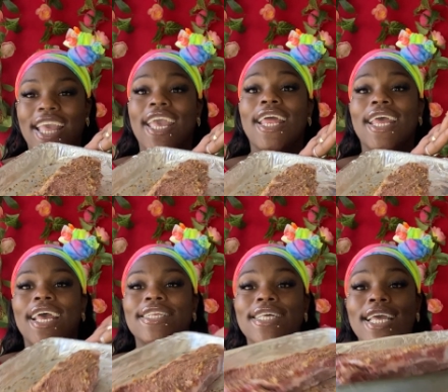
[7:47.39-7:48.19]
Hey,
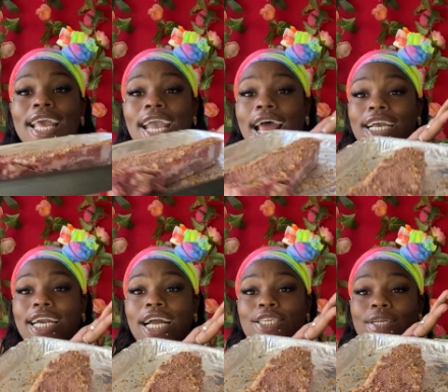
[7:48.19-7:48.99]
that got a
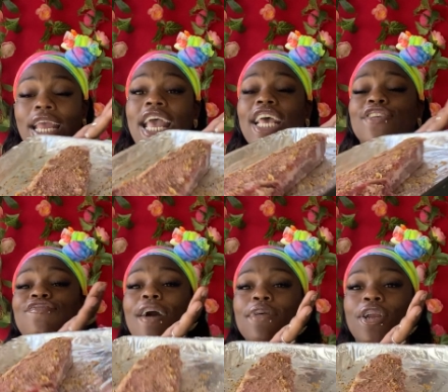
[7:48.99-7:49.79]
country. It's
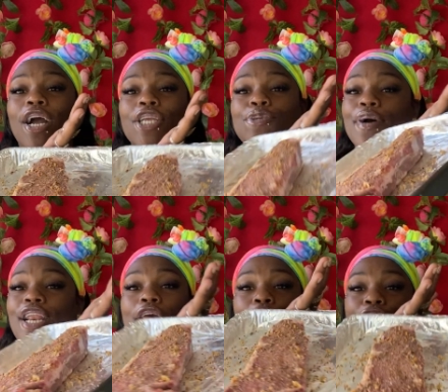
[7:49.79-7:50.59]
from the country, but
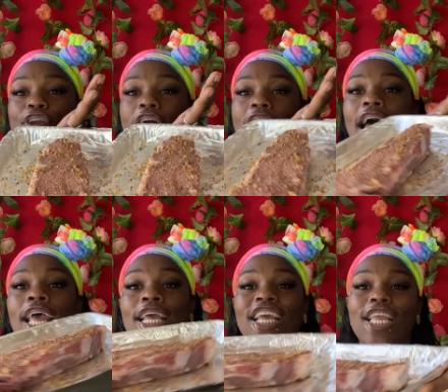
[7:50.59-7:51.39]
it ain't fried.
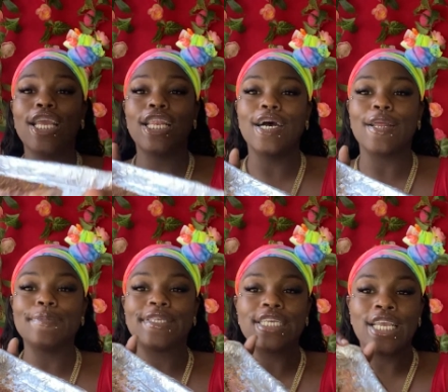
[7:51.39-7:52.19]
You know what
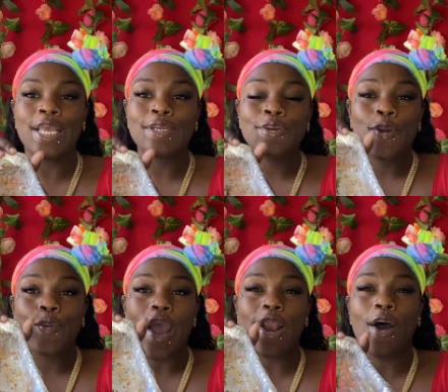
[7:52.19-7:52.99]
I'm saying?
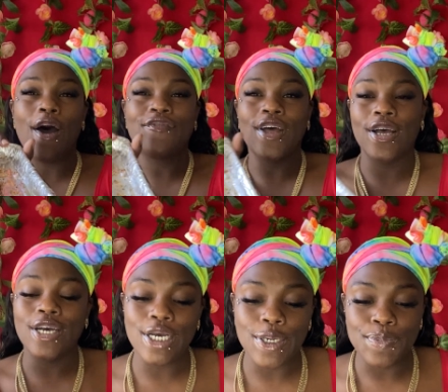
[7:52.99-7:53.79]
Right off the
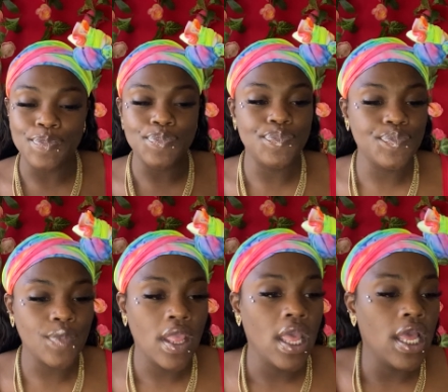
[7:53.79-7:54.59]
um
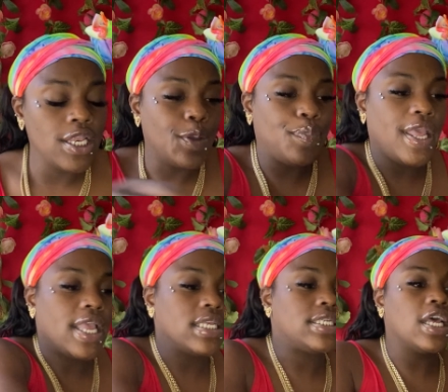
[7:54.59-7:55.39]
the
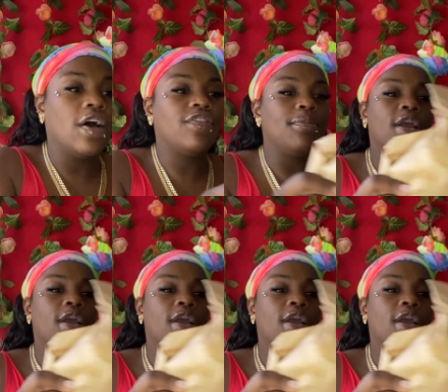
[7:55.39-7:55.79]
pig itself. Let